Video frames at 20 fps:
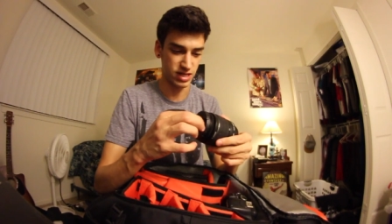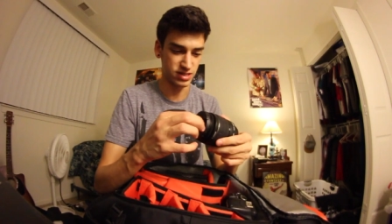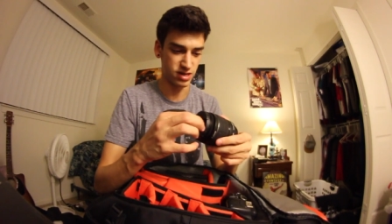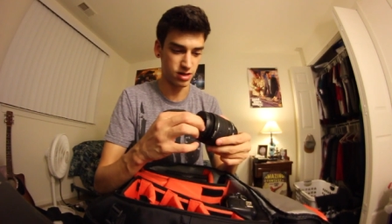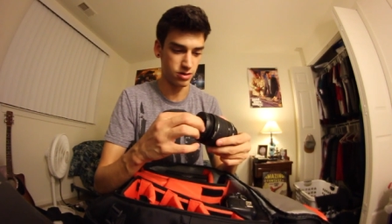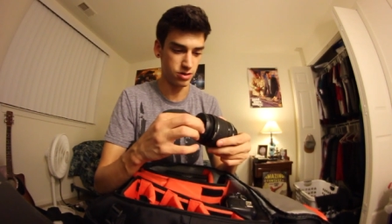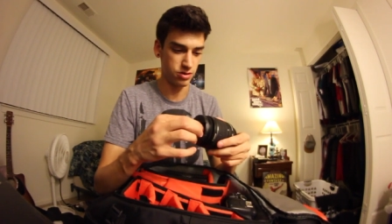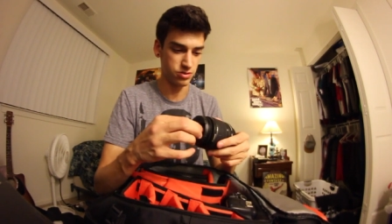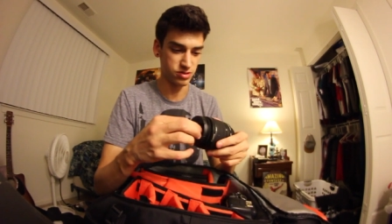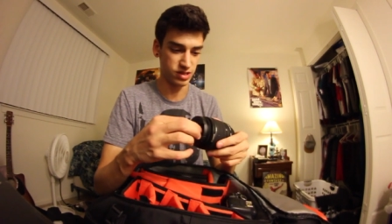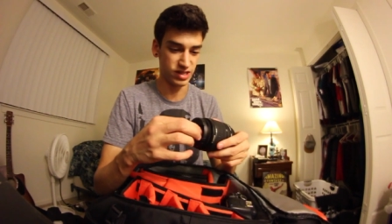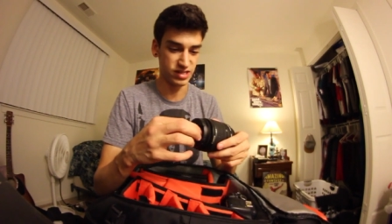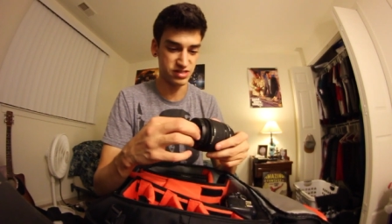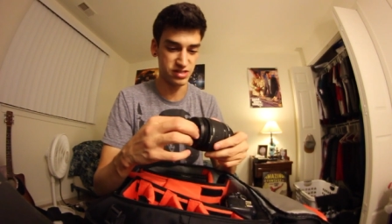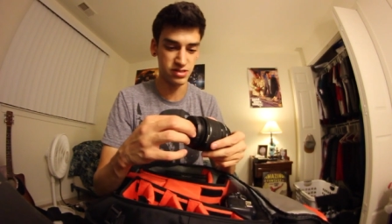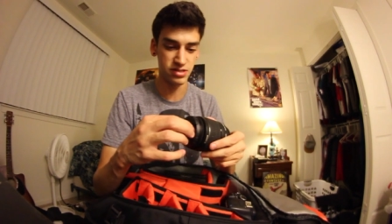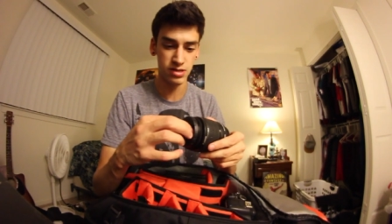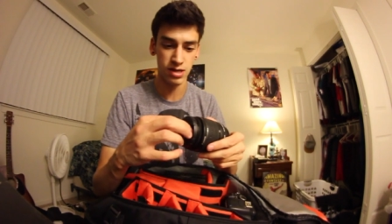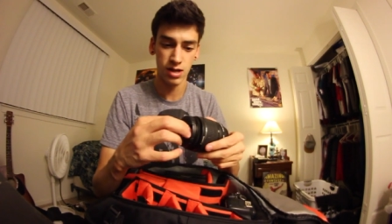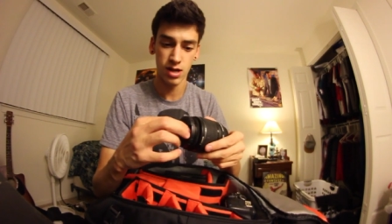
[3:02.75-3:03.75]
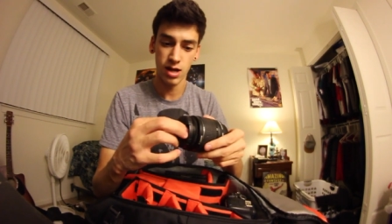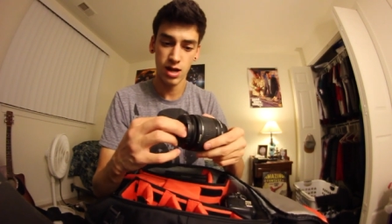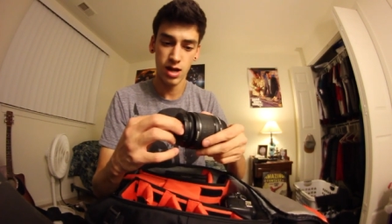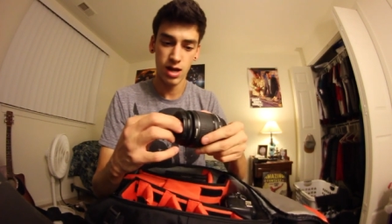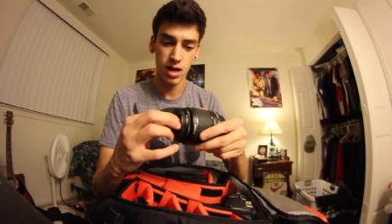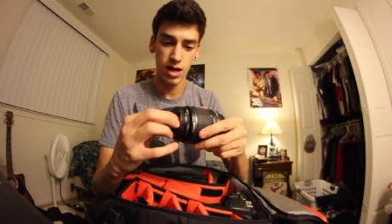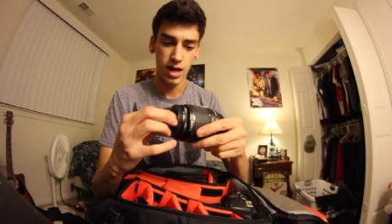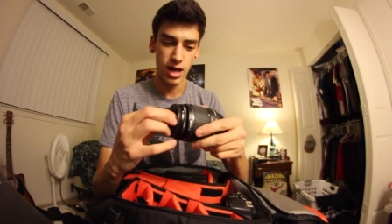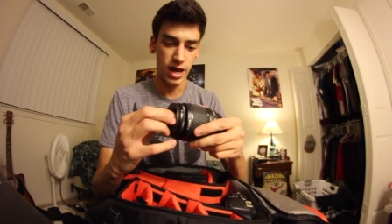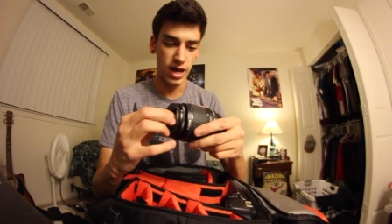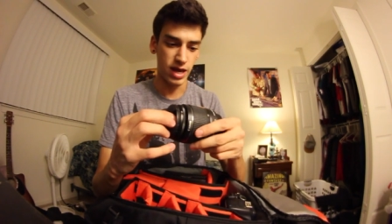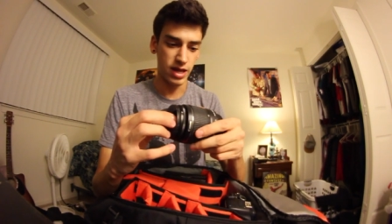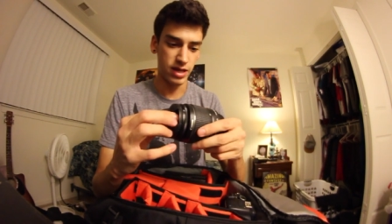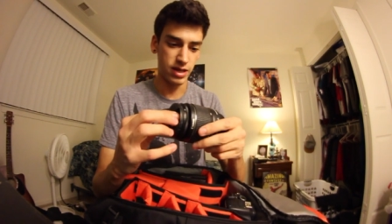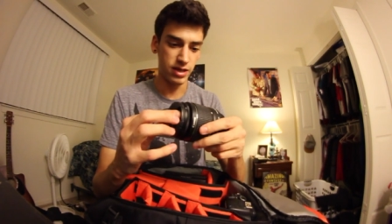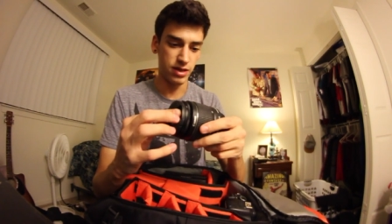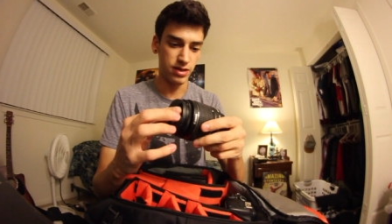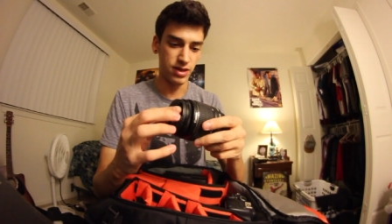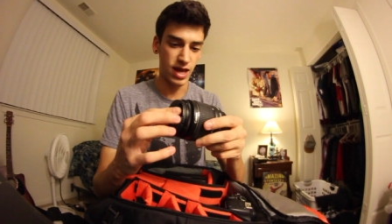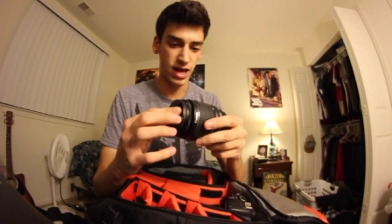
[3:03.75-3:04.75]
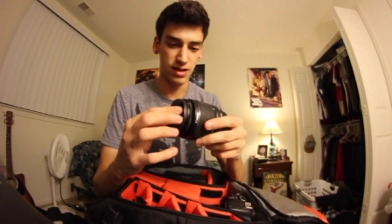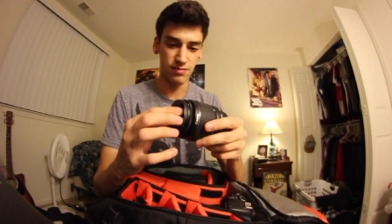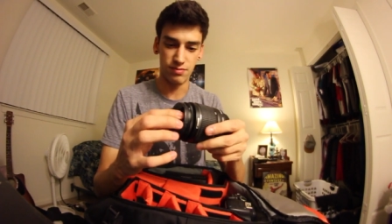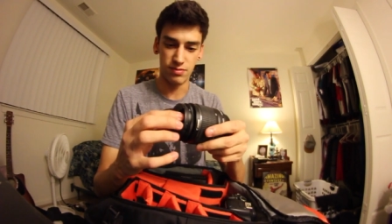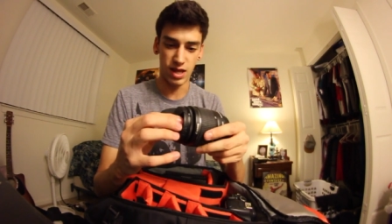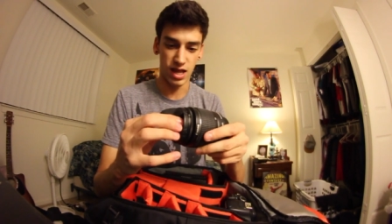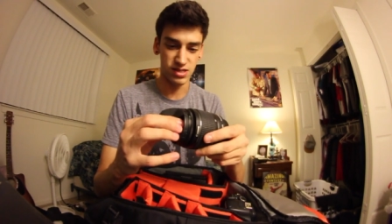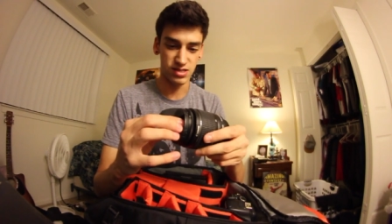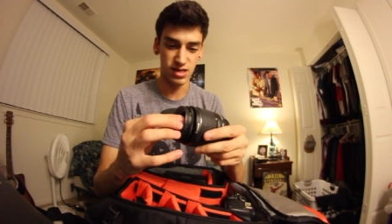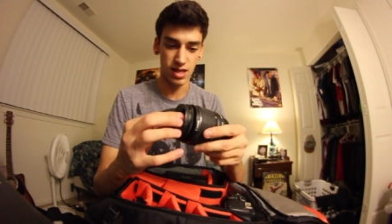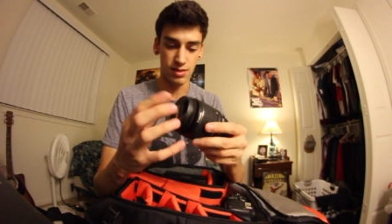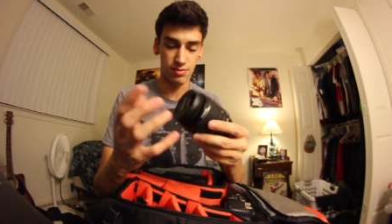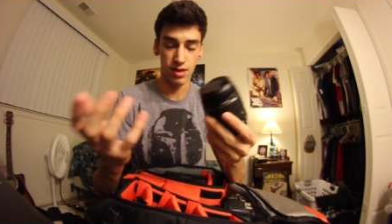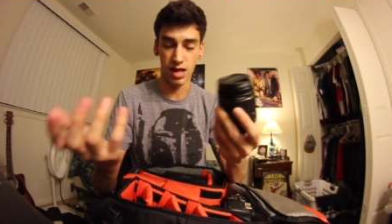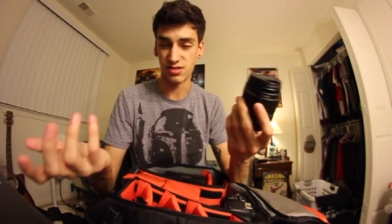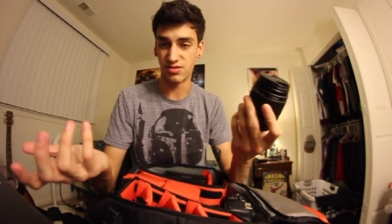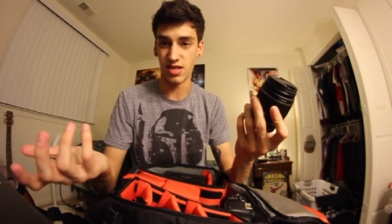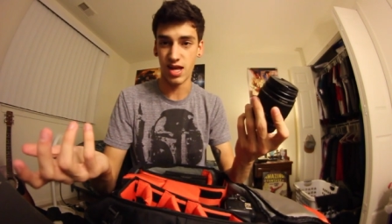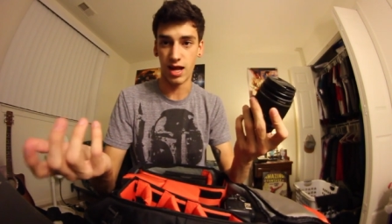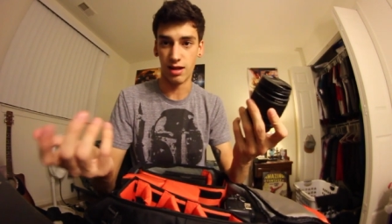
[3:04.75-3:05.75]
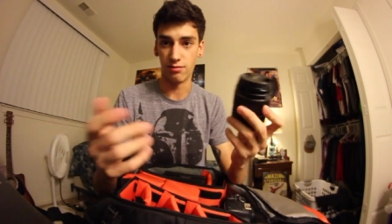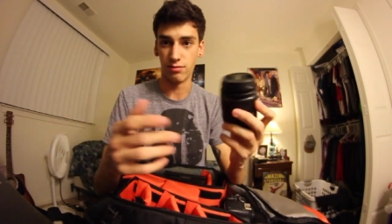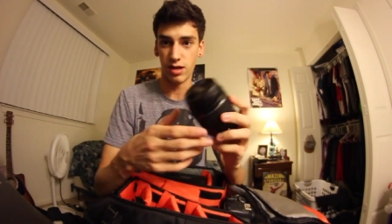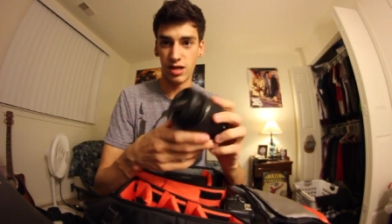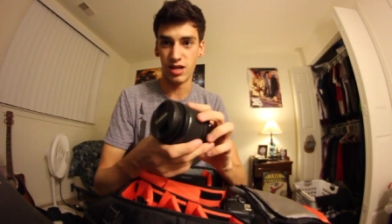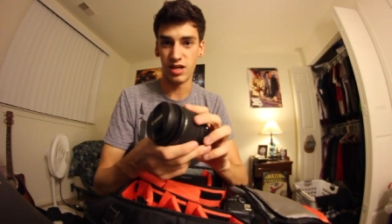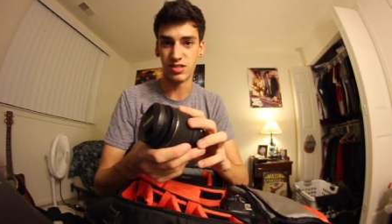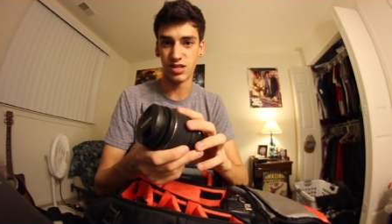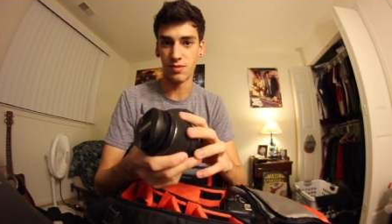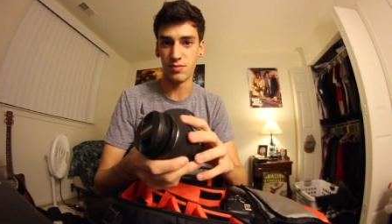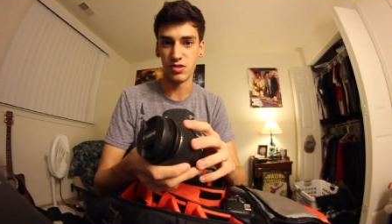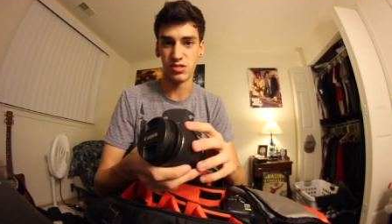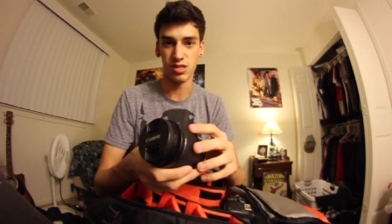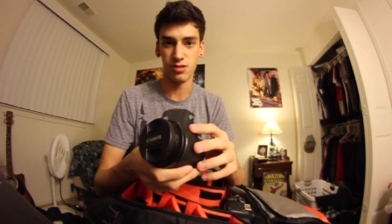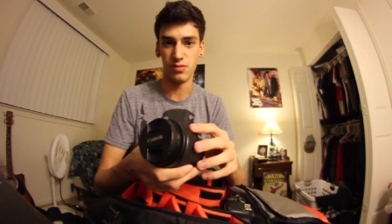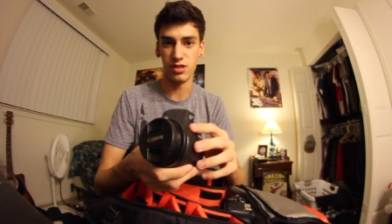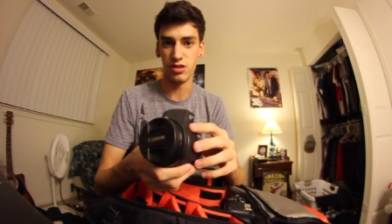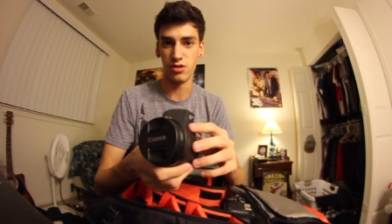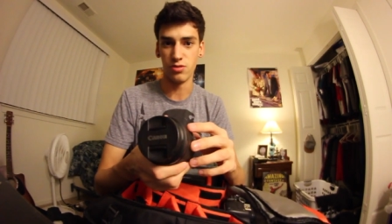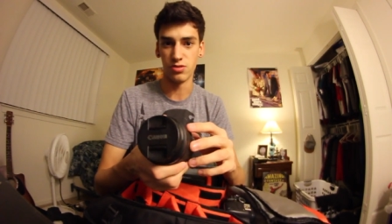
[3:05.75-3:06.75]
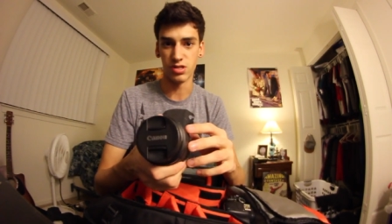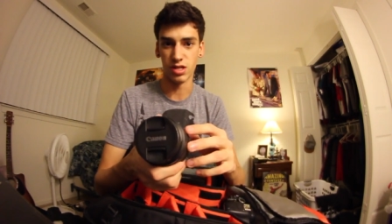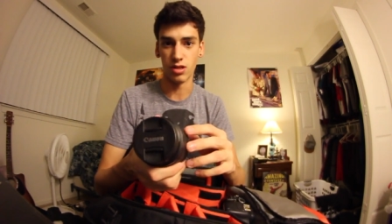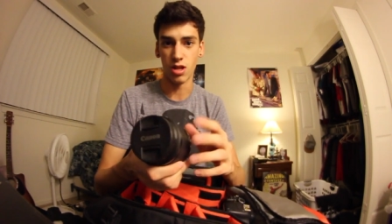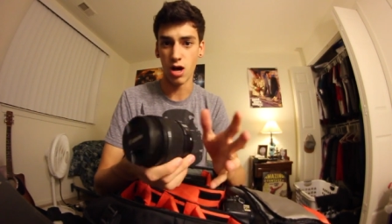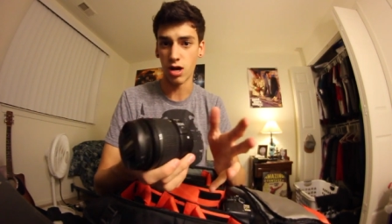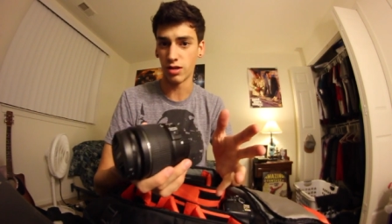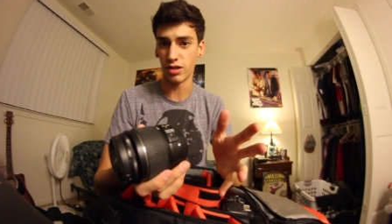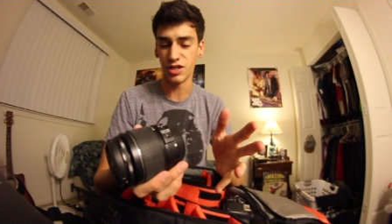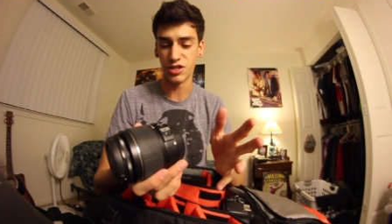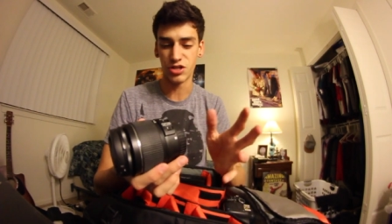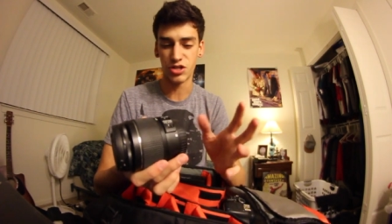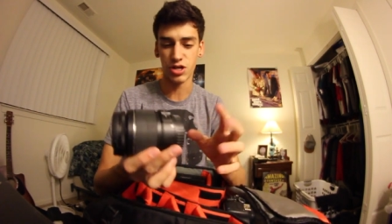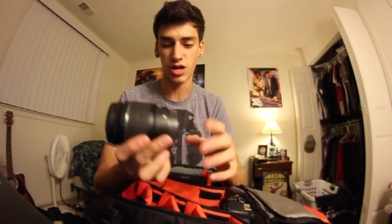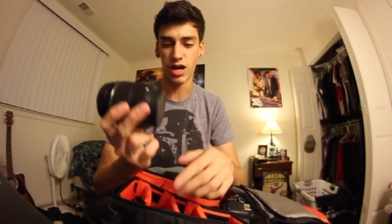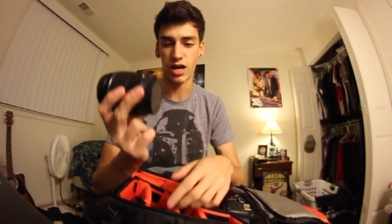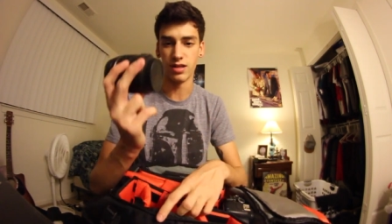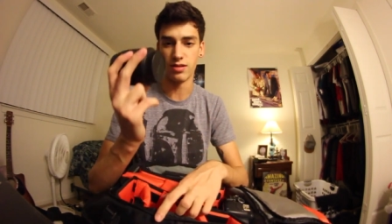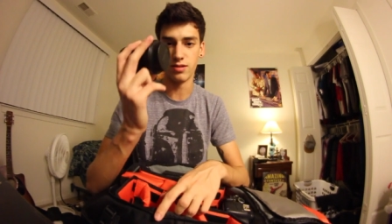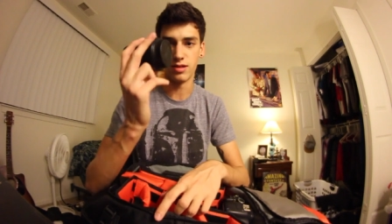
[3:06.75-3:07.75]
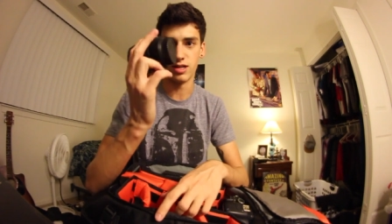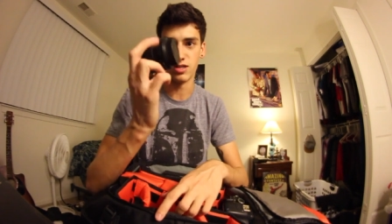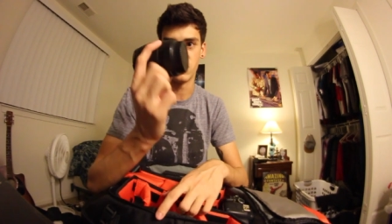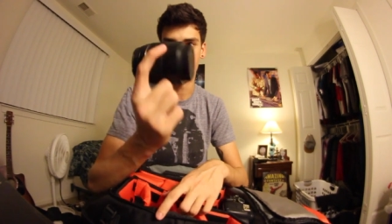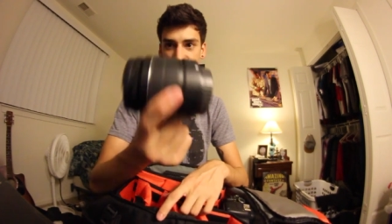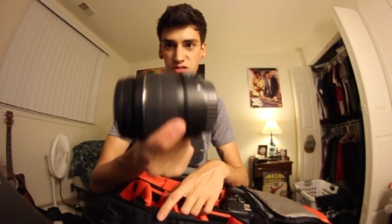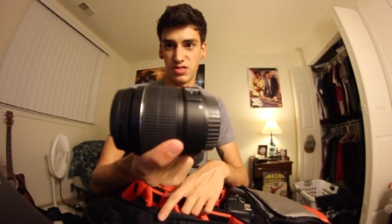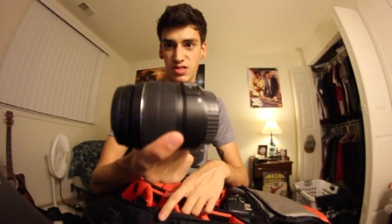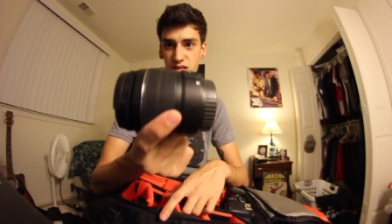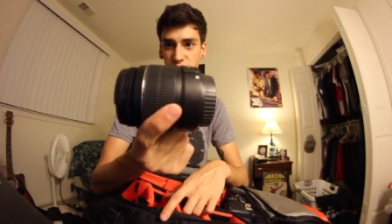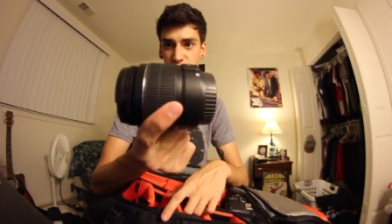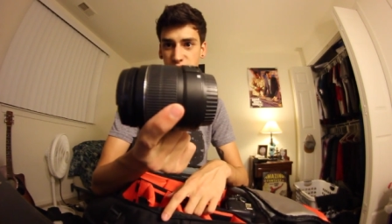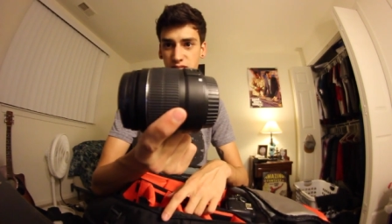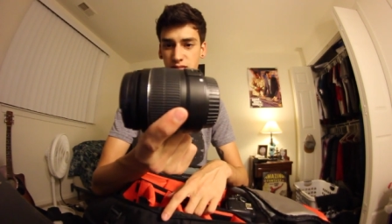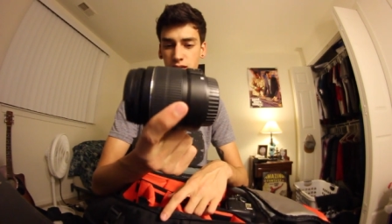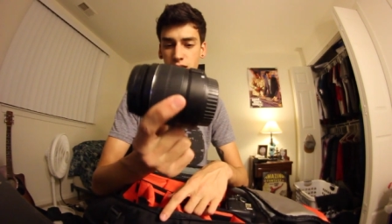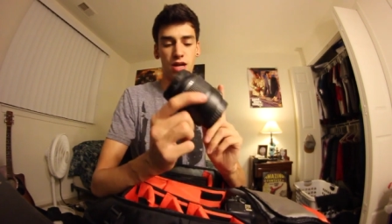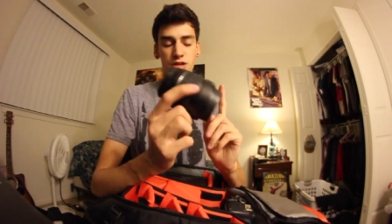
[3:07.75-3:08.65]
that's how you use lenses. And that's it. That's that. Anytime you see me use a long lens shot, it's just this.